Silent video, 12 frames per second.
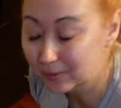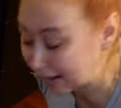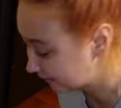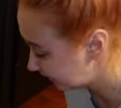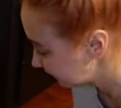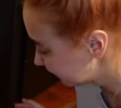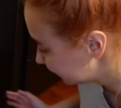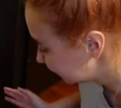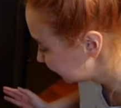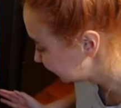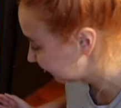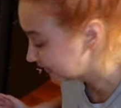Okay, let's
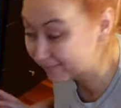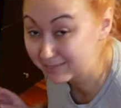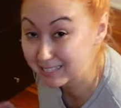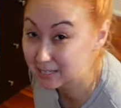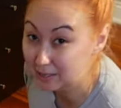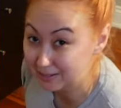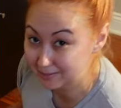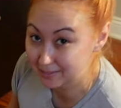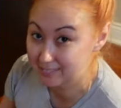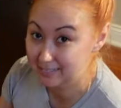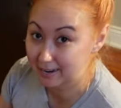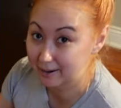see if this
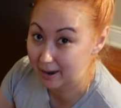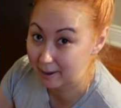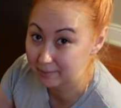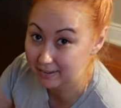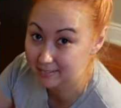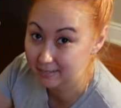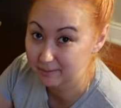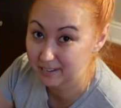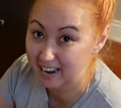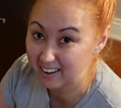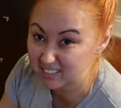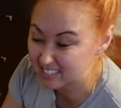closes. I'm guessing I'm
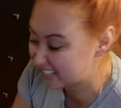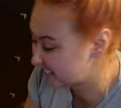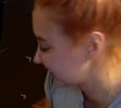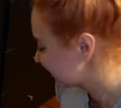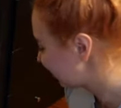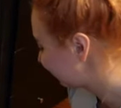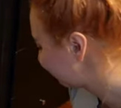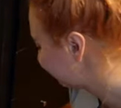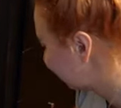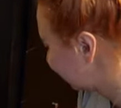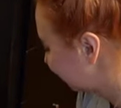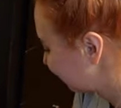gonna have to take this out,
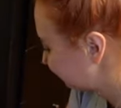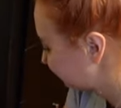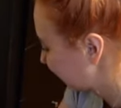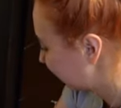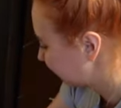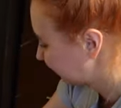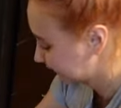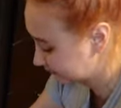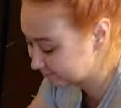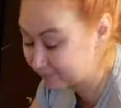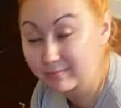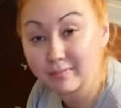but I'd
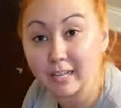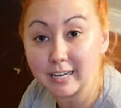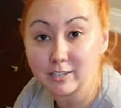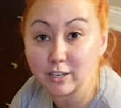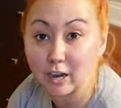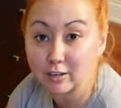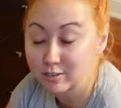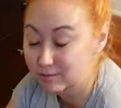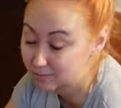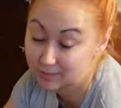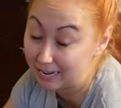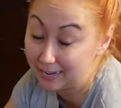really like to not
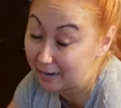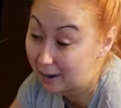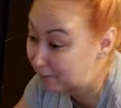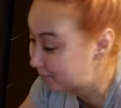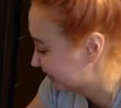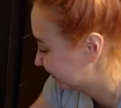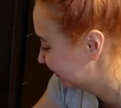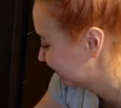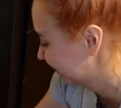take it out.